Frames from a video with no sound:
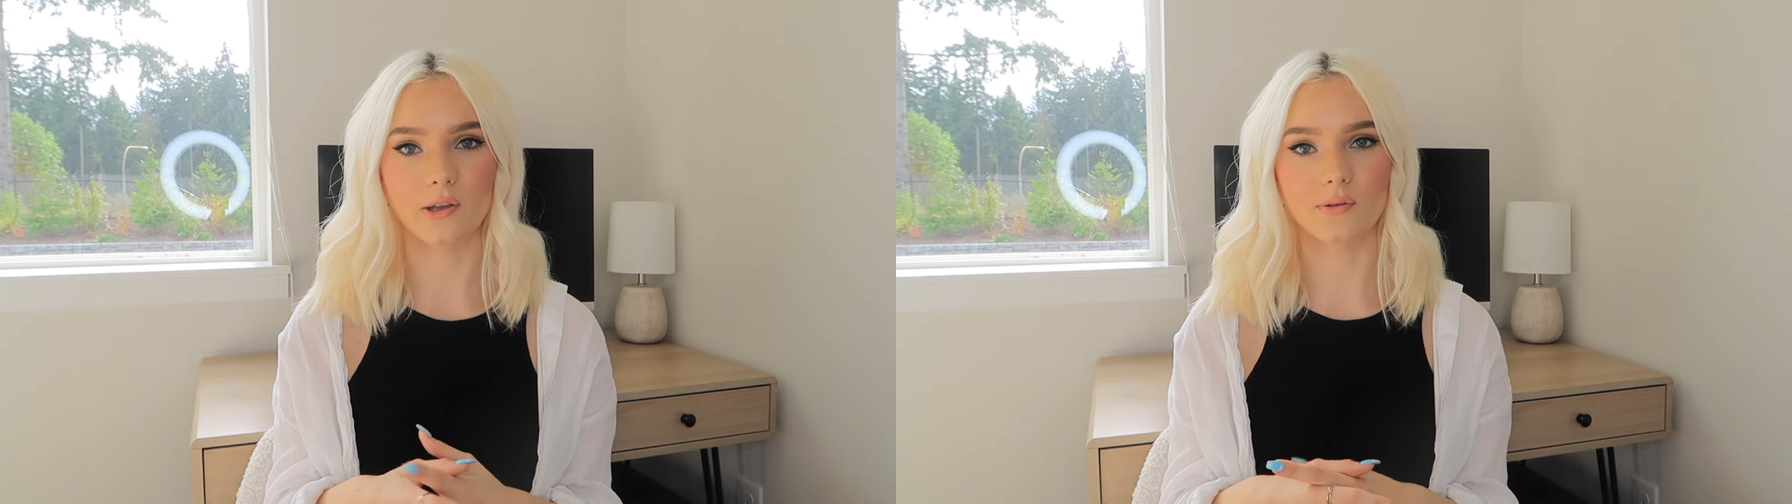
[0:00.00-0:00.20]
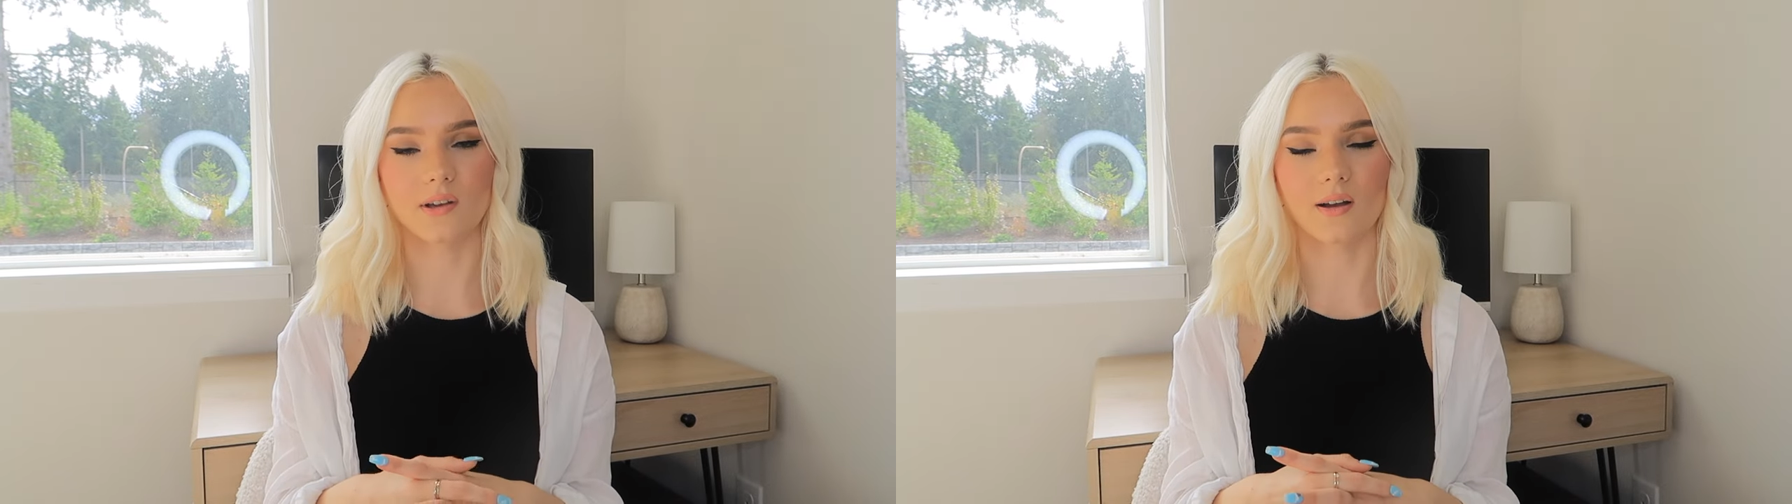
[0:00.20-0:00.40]

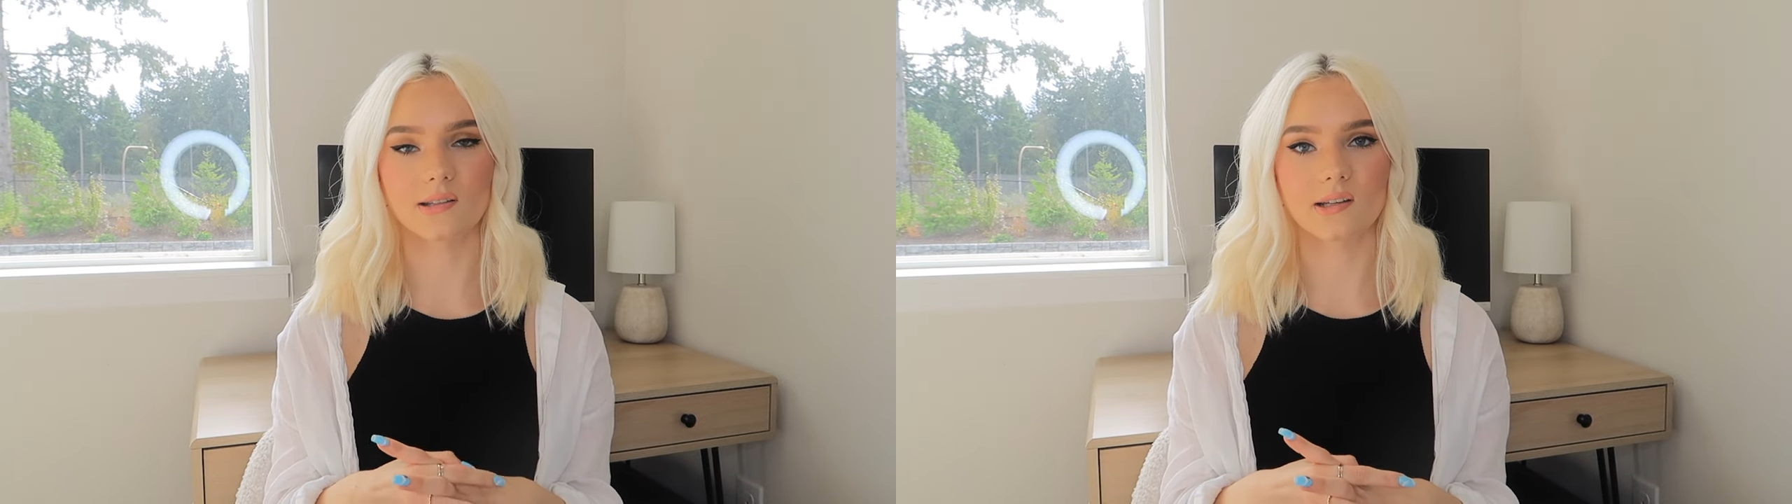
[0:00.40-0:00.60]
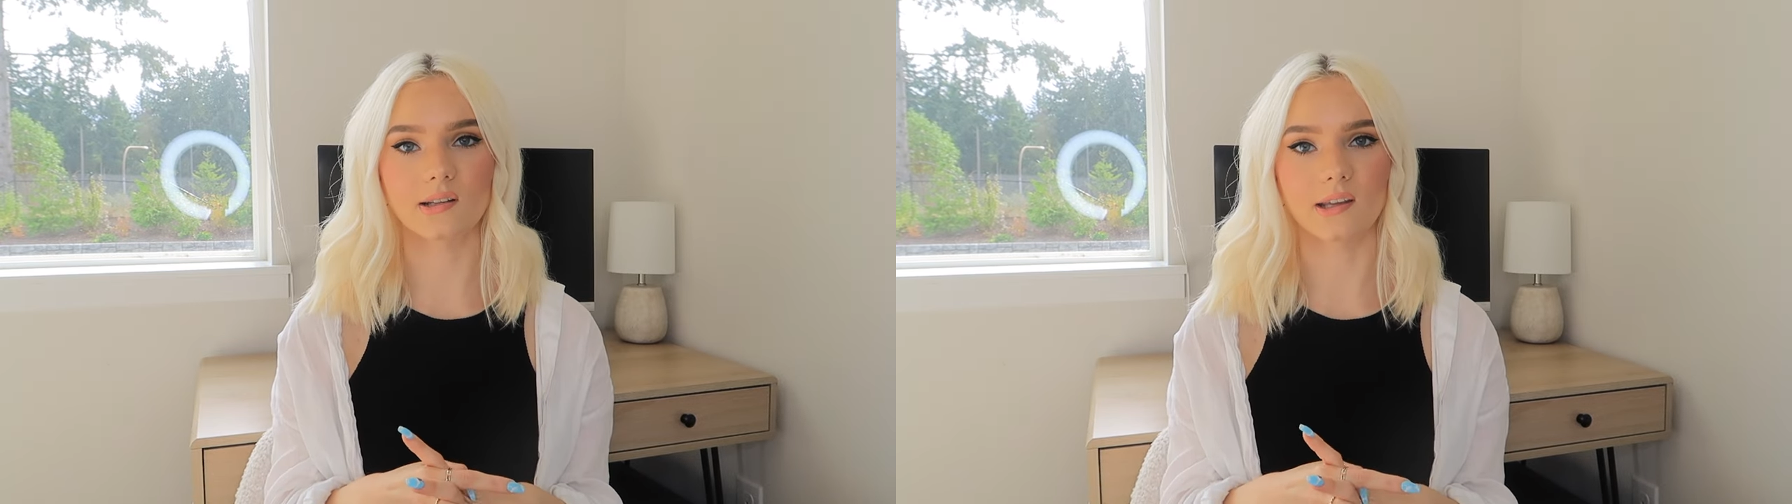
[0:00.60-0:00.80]
He was
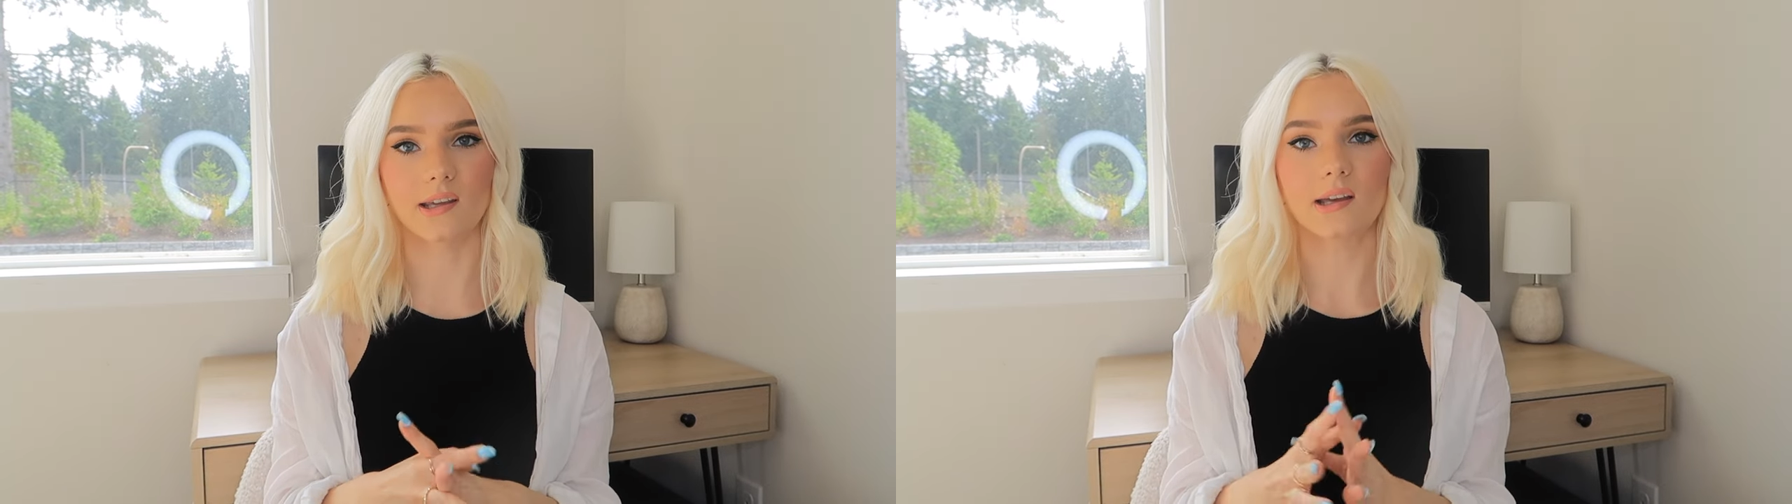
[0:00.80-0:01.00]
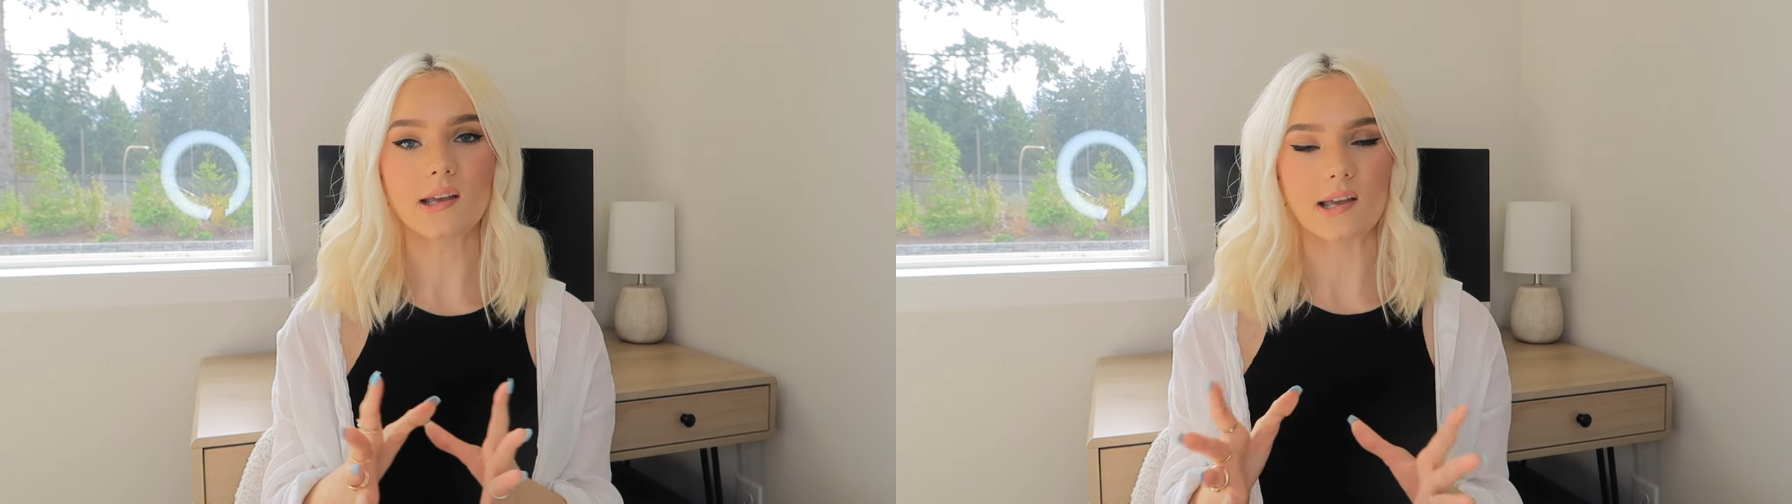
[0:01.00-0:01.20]

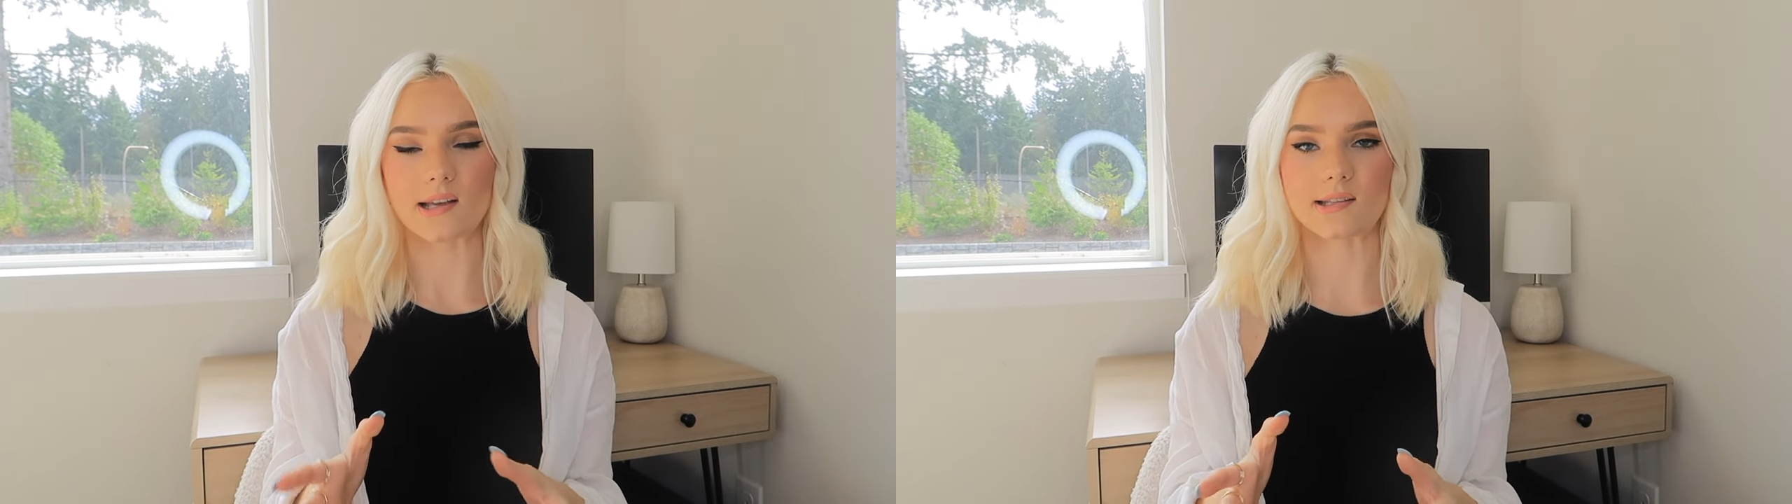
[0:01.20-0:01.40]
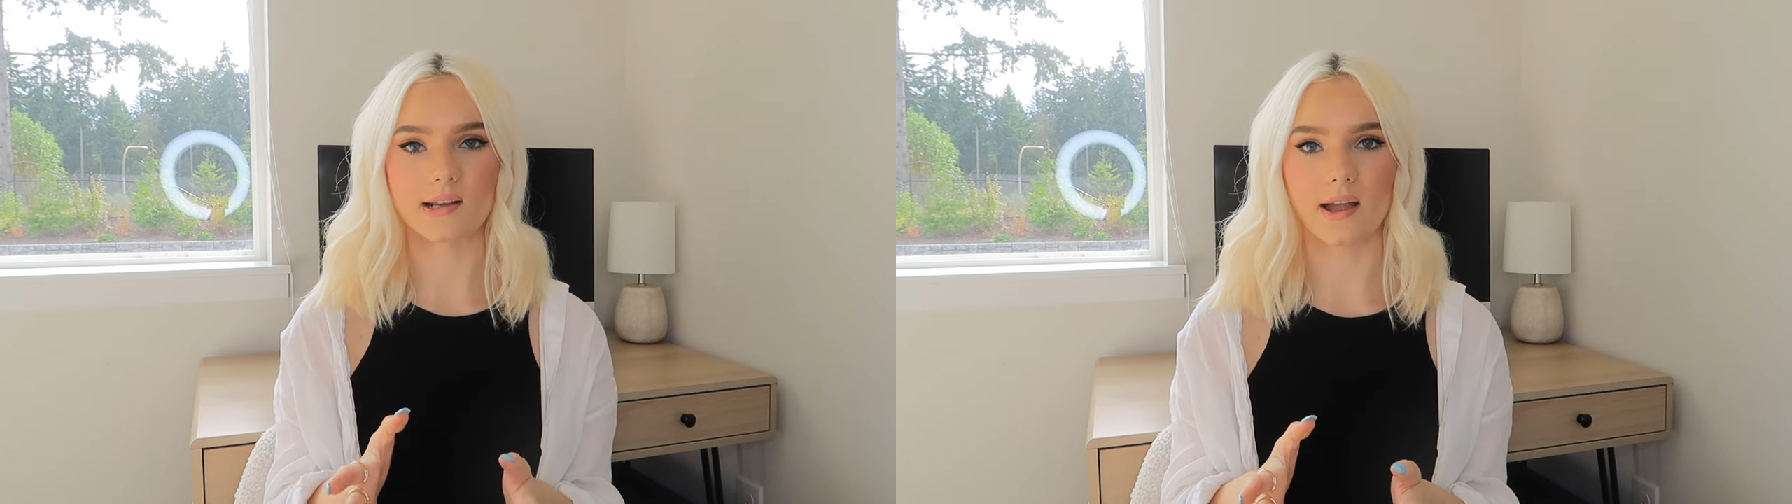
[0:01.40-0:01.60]
constantly
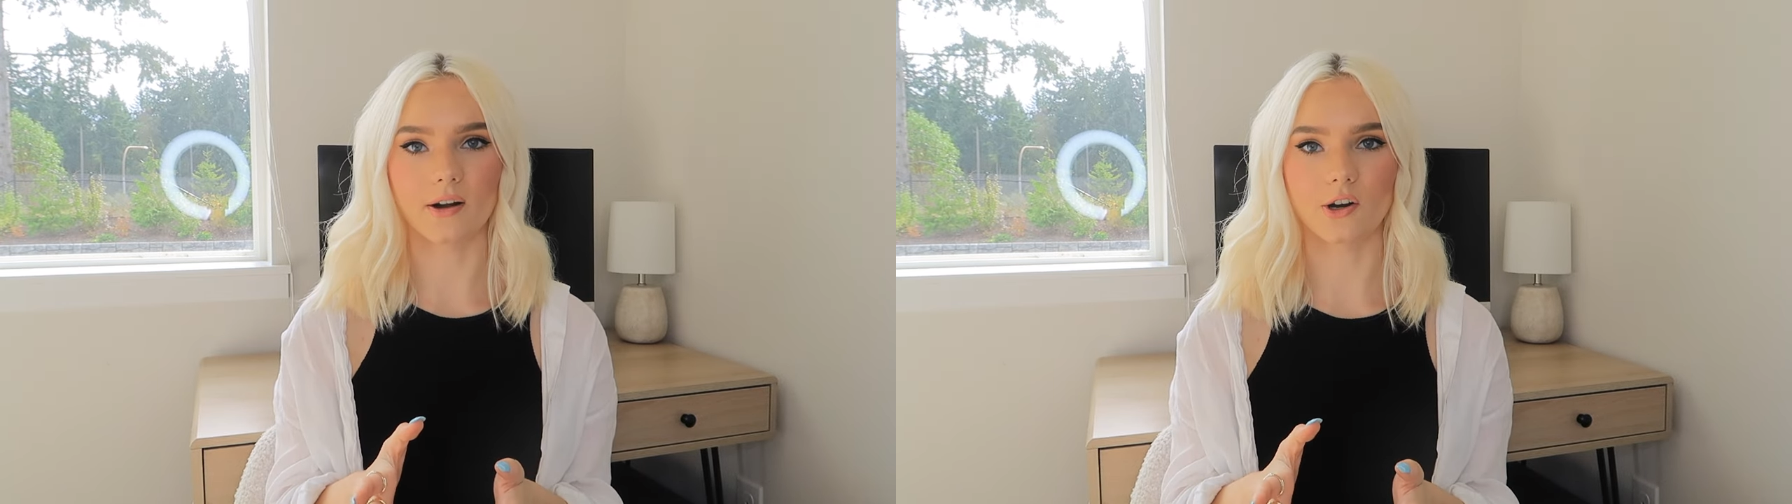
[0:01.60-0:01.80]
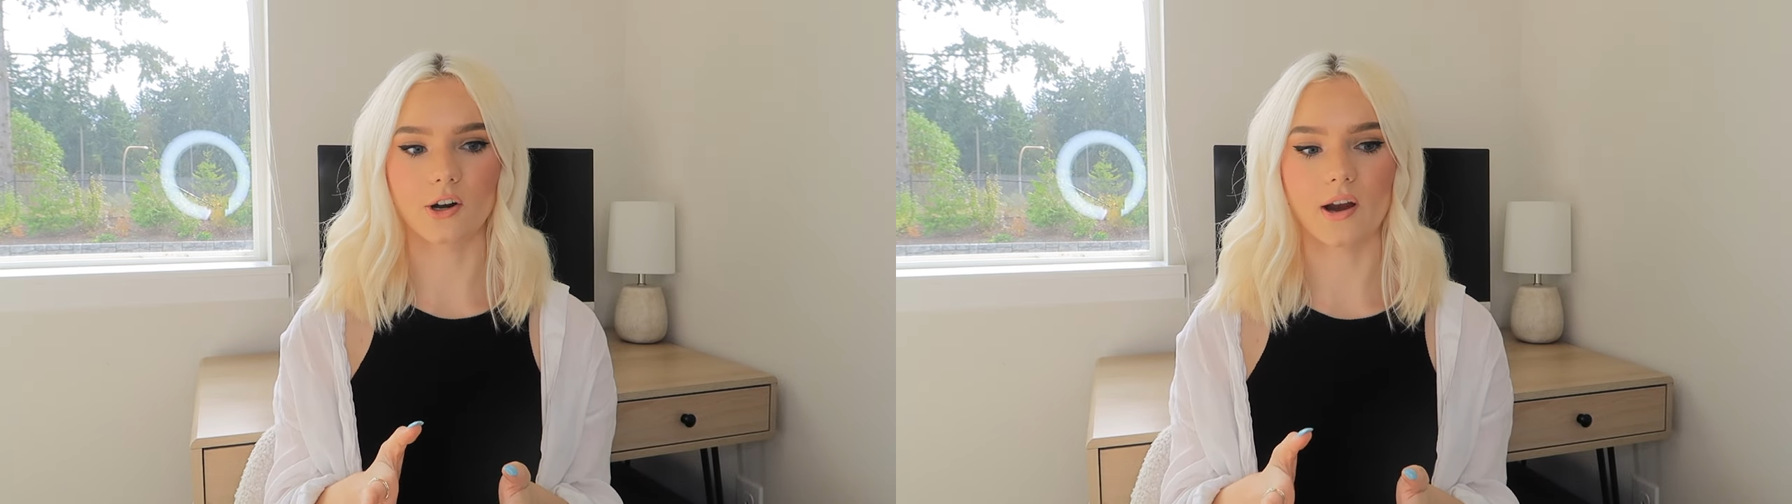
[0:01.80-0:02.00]
hissing
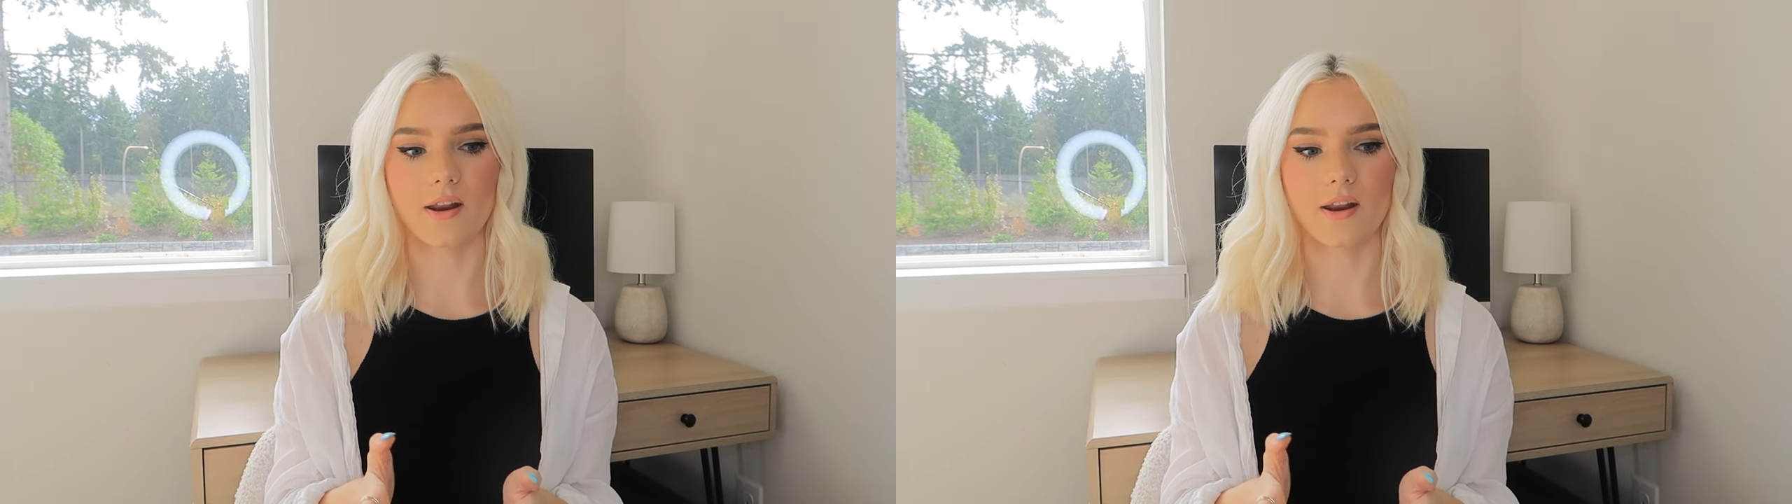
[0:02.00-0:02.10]
at her,